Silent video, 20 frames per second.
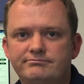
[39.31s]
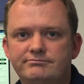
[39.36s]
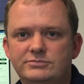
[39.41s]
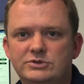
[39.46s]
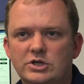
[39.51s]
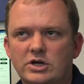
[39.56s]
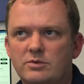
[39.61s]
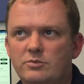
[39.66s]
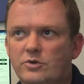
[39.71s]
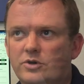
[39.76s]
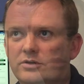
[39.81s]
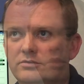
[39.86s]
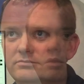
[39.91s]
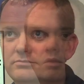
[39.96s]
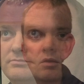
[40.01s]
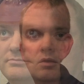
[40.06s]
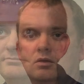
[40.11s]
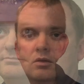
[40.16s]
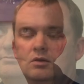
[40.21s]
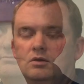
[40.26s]
circuit board.
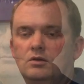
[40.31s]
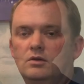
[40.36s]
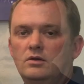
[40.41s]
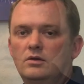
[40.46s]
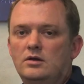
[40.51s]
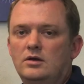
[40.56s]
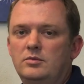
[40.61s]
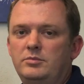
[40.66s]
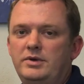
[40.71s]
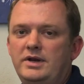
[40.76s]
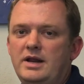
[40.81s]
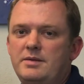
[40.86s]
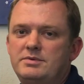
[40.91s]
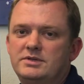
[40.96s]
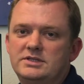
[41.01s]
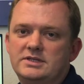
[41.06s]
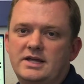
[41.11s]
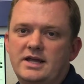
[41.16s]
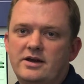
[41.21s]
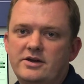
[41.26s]
Being
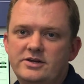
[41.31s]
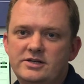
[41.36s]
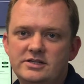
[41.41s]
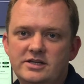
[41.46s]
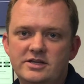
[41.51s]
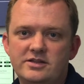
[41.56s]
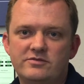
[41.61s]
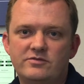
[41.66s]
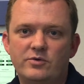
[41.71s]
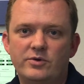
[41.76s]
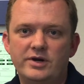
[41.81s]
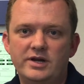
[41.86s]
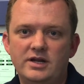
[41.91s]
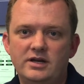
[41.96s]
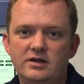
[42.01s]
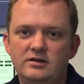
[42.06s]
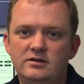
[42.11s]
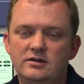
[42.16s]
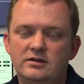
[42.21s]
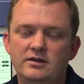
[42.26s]
able to calculate the
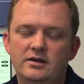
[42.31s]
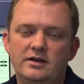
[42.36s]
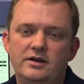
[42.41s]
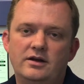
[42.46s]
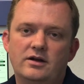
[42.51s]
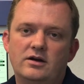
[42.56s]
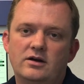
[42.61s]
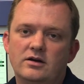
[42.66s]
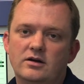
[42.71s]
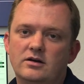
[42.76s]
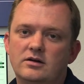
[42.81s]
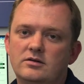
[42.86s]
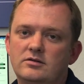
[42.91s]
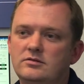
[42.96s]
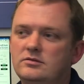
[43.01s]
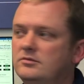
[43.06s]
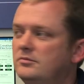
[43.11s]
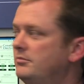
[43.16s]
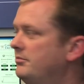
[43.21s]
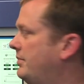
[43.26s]
voiding in our
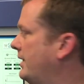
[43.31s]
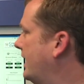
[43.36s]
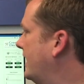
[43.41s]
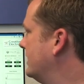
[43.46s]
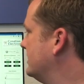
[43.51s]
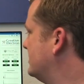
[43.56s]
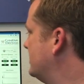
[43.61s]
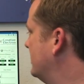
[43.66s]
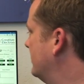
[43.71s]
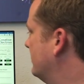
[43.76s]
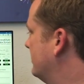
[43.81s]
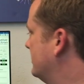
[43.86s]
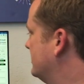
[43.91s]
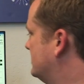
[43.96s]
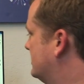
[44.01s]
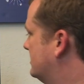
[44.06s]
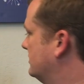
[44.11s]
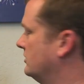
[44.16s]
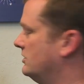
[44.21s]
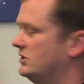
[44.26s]
pads here
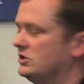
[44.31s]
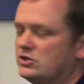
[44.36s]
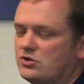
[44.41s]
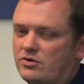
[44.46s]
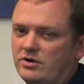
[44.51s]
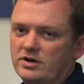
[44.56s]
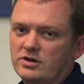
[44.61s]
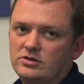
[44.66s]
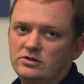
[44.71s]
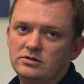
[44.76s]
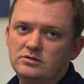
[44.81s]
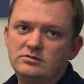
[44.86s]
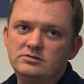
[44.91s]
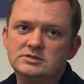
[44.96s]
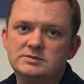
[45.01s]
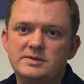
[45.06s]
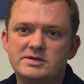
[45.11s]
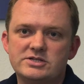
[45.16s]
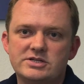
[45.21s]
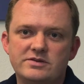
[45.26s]
is critical,
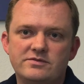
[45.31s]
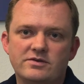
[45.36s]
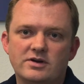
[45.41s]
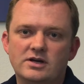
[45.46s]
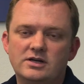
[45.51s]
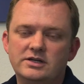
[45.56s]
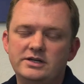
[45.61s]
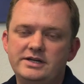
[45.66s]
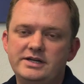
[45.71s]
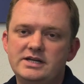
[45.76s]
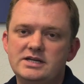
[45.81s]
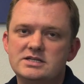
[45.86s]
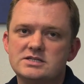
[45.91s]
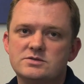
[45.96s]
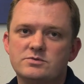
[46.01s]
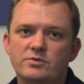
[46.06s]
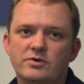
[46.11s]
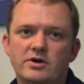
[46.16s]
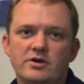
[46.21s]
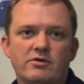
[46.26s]
especially for LEDs
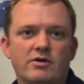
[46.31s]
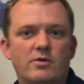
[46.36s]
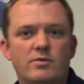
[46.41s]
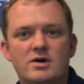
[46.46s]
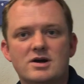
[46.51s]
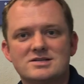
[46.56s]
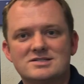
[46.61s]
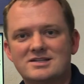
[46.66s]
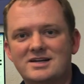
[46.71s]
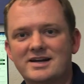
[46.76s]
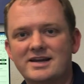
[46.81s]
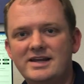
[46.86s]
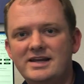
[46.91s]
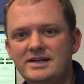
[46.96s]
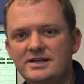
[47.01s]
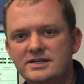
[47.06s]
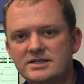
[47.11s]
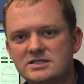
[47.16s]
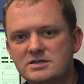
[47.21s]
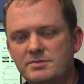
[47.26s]
where it requires a lot of
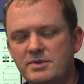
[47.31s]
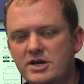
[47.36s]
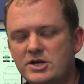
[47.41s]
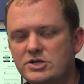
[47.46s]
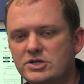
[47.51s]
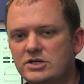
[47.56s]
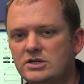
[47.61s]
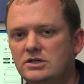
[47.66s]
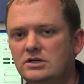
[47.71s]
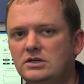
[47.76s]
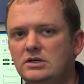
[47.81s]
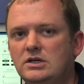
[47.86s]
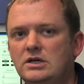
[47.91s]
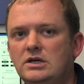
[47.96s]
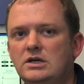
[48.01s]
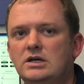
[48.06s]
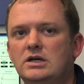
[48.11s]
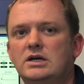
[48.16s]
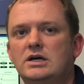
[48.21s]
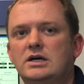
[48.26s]
heat dissipation.
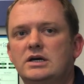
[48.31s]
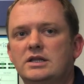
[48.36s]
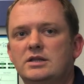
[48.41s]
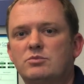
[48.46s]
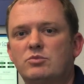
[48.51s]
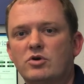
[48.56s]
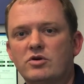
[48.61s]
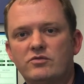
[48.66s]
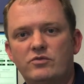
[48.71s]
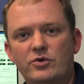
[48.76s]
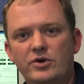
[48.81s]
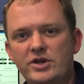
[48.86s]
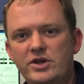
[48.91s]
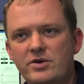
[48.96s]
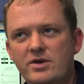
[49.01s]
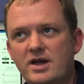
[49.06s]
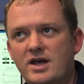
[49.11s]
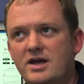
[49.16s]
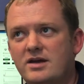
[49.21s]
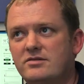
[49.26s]
The more voiding you
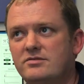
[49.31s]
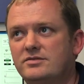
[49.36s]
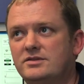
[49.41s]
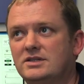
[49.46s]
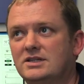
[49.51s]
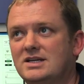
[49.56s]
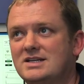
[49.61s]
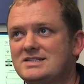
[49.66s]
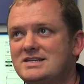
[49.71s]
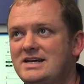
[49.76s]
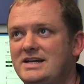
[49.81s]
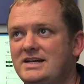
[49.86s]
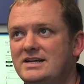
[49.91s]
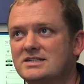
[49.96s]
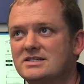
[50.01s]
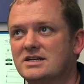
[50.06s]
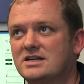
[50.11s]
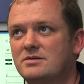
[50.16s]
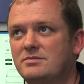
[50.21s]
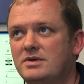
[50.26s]
have, the less heat is
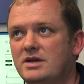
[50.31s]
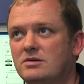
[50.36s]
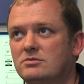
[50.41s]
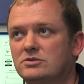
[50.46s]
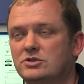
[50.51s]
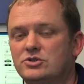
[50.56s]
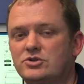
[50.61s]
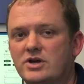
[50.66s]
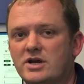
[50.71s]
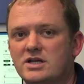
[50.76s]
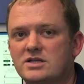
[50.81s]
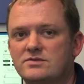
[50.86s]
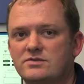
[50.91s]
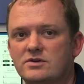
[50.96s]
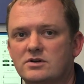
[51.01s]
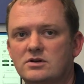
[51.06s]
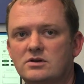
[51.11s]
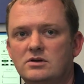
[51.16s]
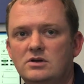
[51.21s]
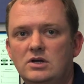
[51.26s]
going to be able to
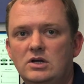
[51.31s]
transfer